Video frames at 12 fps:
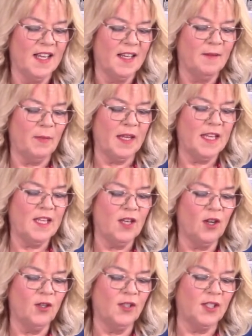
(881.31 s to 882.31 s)
be
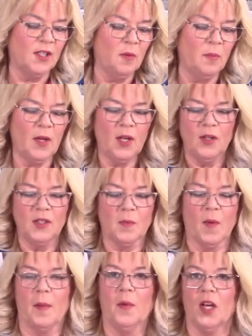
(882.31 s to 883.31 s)
used and abused
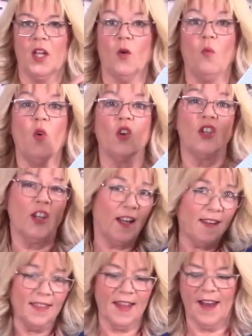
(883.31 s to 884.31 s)
by putting your washing
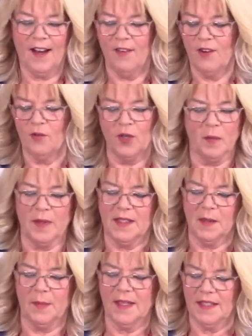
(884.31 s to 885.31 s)
in there and all your
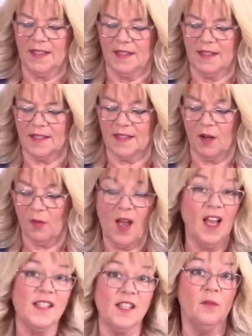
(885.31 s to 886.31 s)
bits and pieces. So
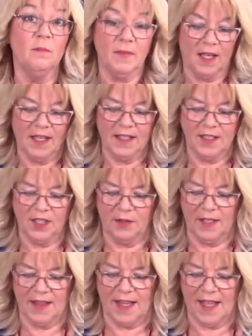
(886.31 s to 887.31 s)
I don't mind
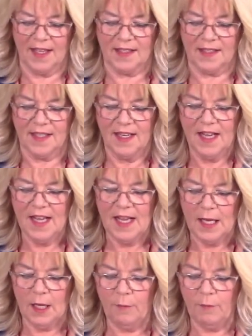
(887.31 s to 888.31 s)
doing that.
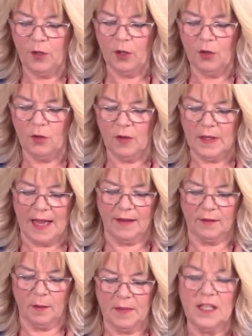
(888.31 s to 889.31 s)
If you
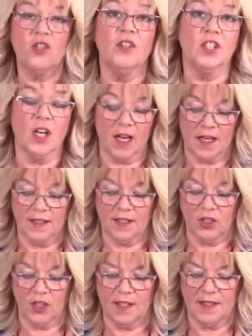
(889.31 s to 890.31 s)
get the meterage like I
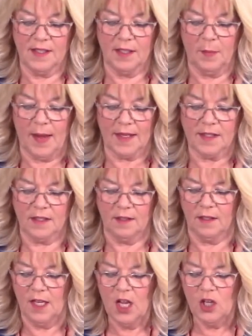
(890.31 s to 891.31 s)
suggest in the
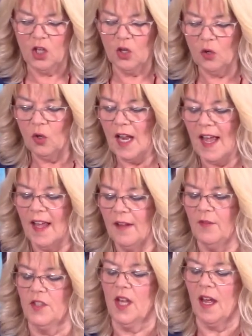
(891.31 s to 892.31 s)
pattern, you'll
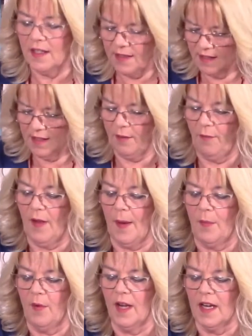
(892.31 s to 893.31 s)
have tons of
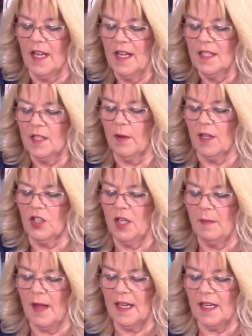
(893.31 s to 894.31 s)
fabric to actually
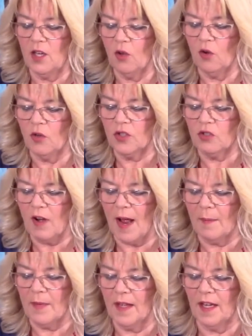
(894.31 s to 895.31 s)
make your
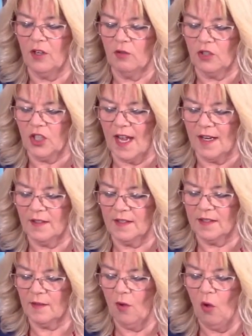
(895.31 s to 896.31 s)
strap and your
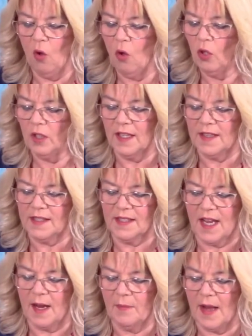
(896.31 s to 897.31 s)
channels all at the
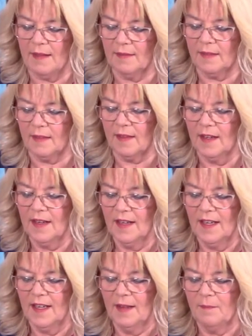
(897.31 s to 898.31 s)
same length.
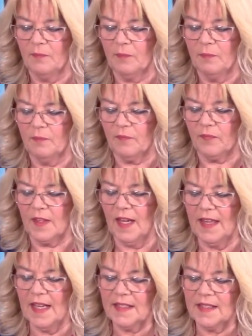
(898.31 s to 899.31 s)

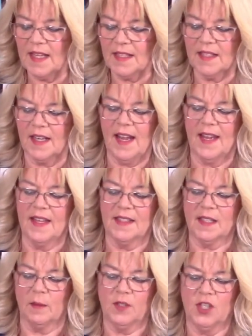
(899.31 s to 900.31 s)
And
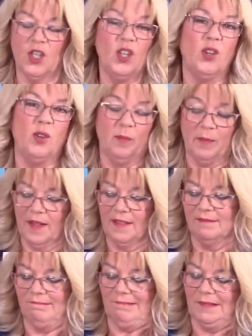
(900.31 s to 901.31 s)
that's up to you.
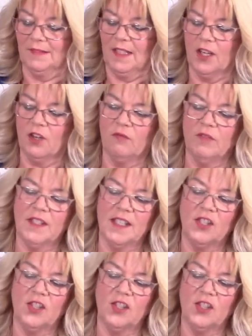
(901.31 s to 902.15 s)
But I couldn't resist